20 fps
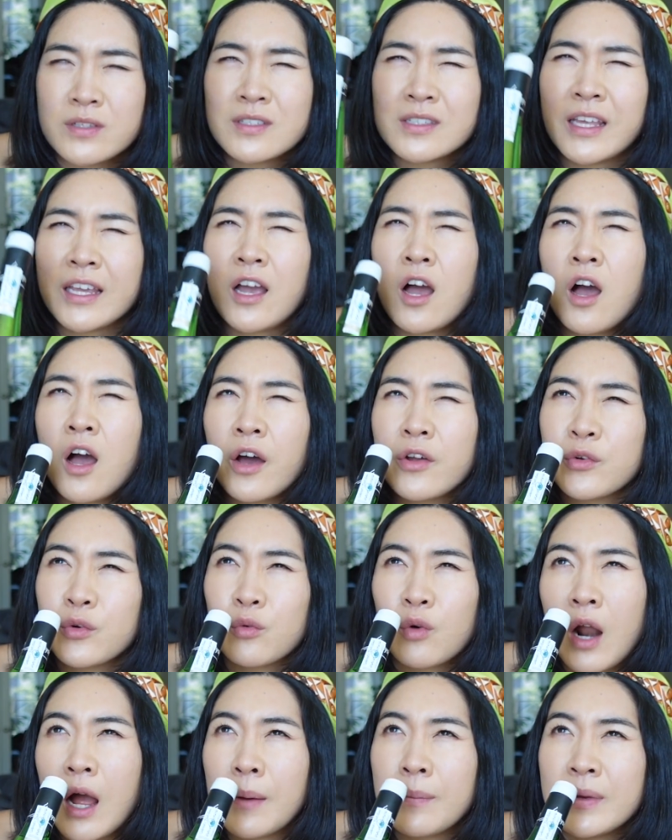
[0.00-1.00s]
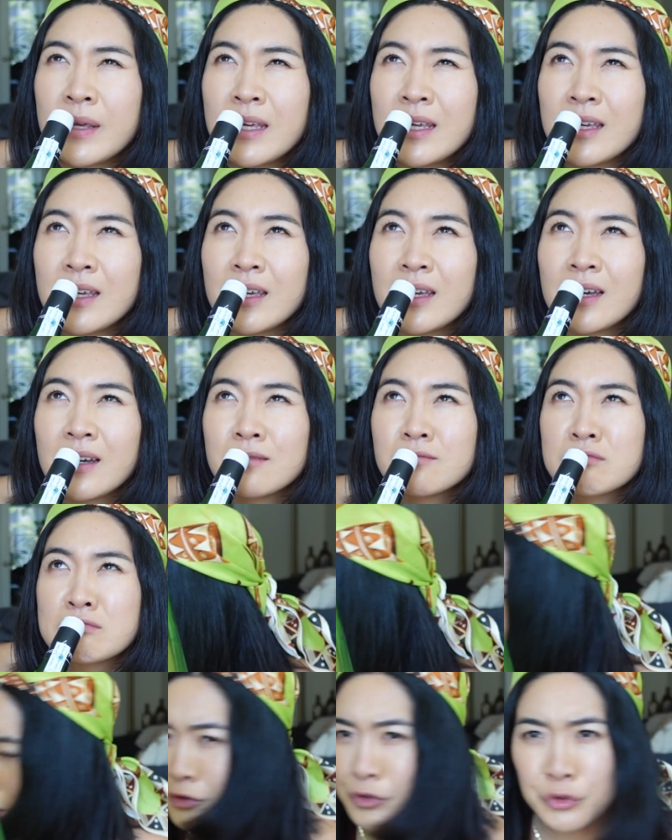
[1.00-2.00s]
is like Hammurabi
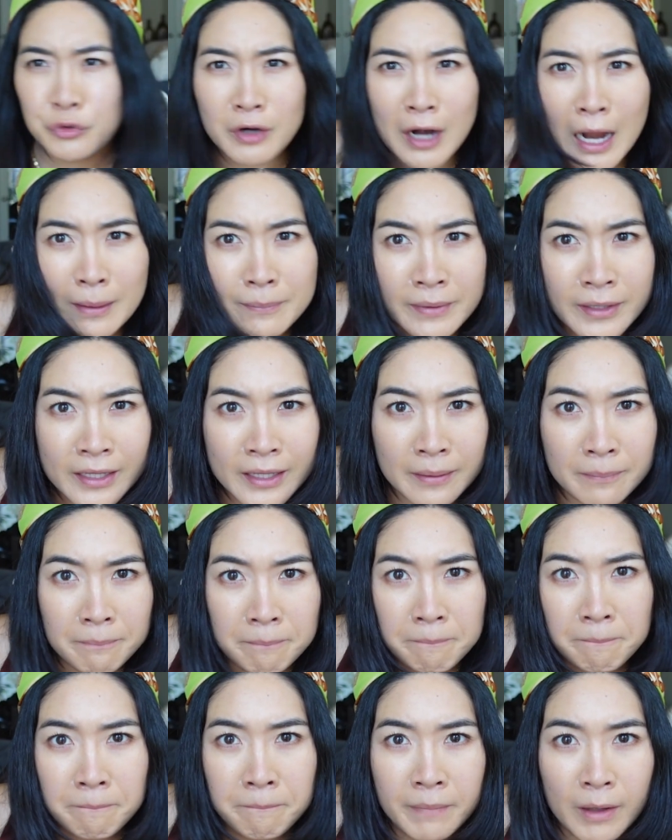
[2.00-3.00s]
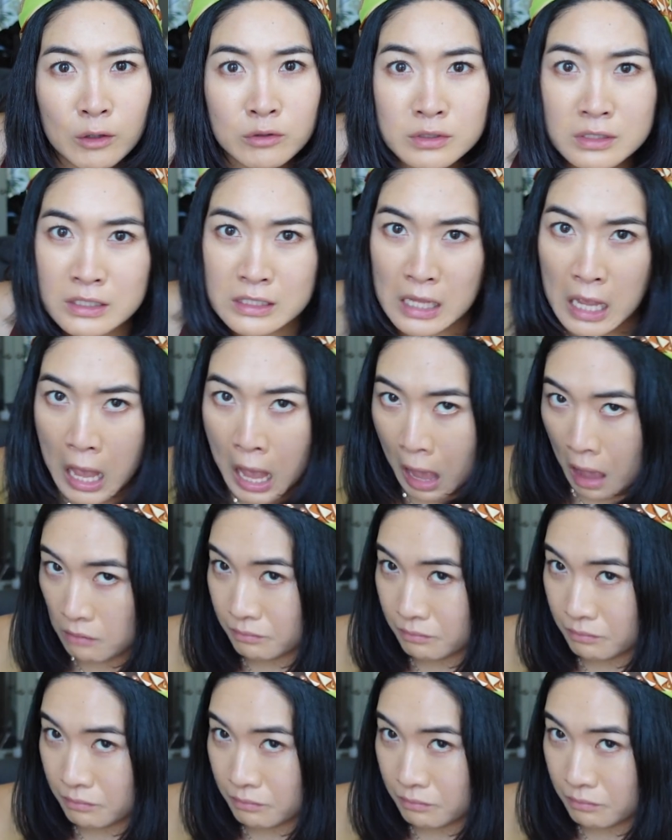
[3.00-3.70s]
Belza.